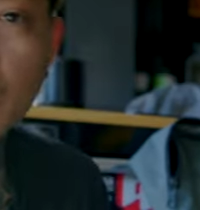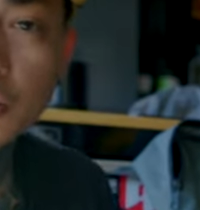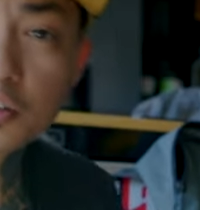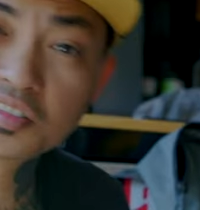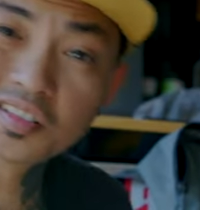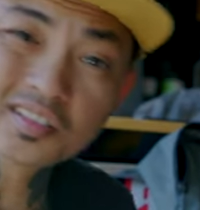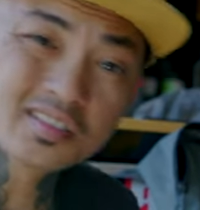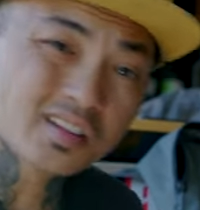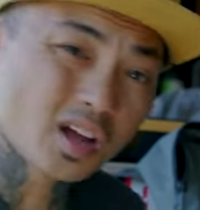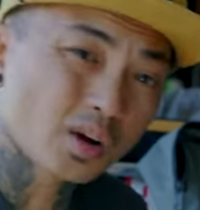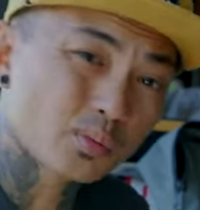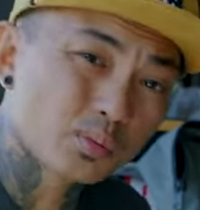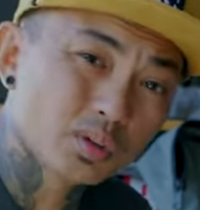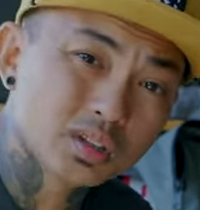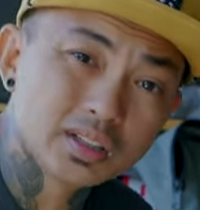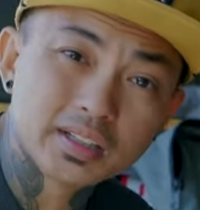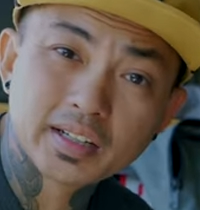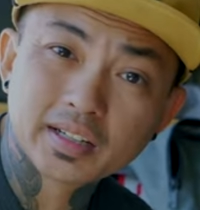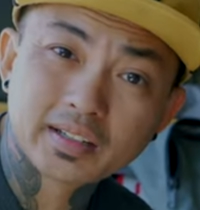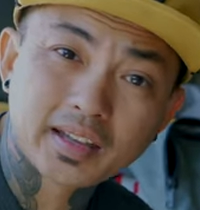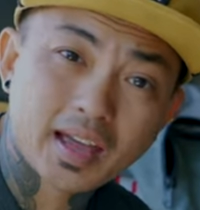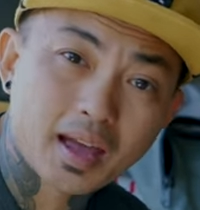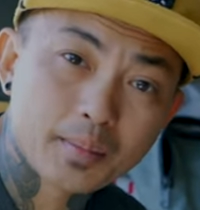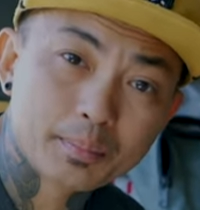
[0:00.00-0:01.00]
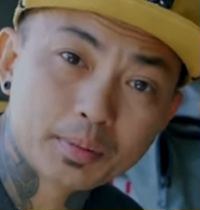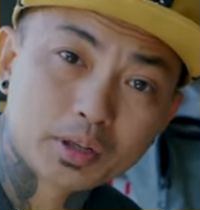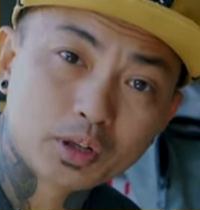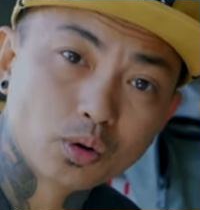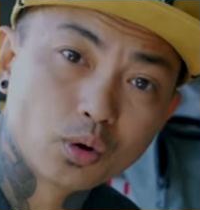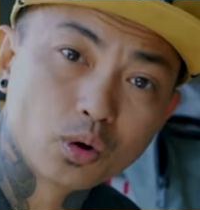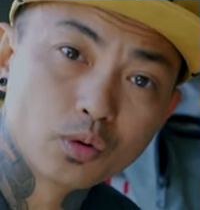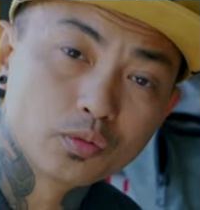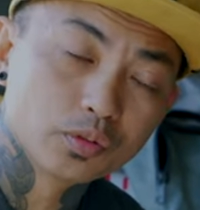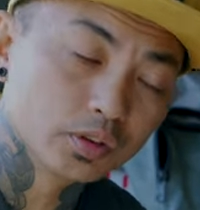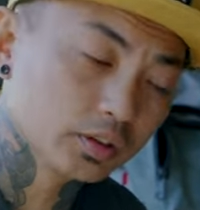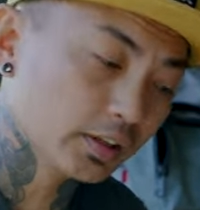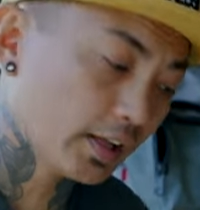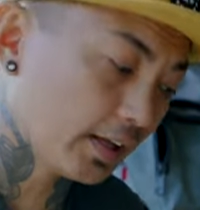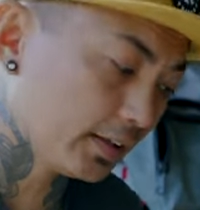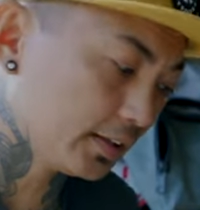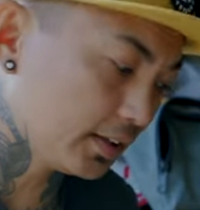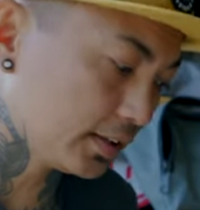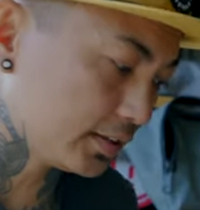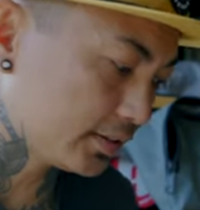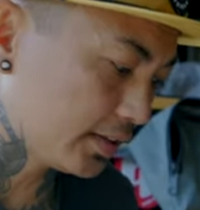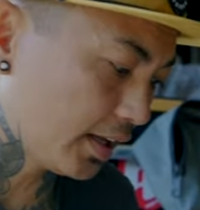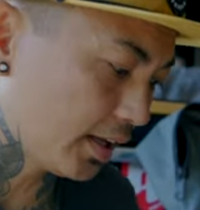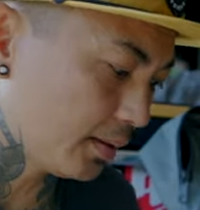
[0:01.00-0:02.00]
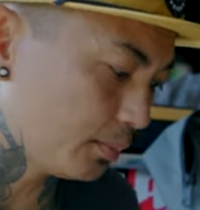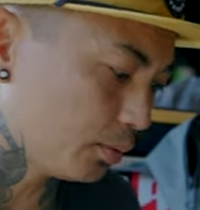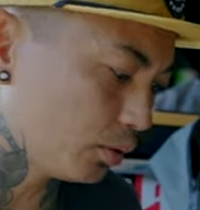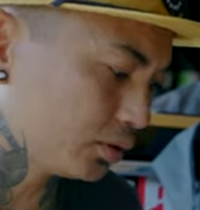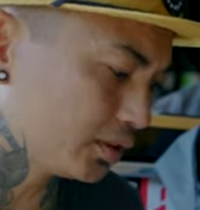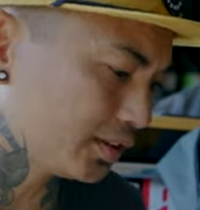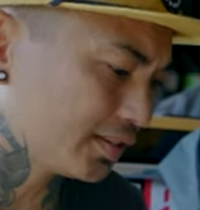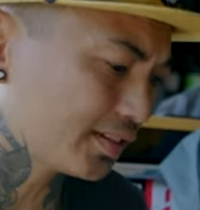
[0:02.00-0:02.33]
Now, this is not really a camping or overlanding table.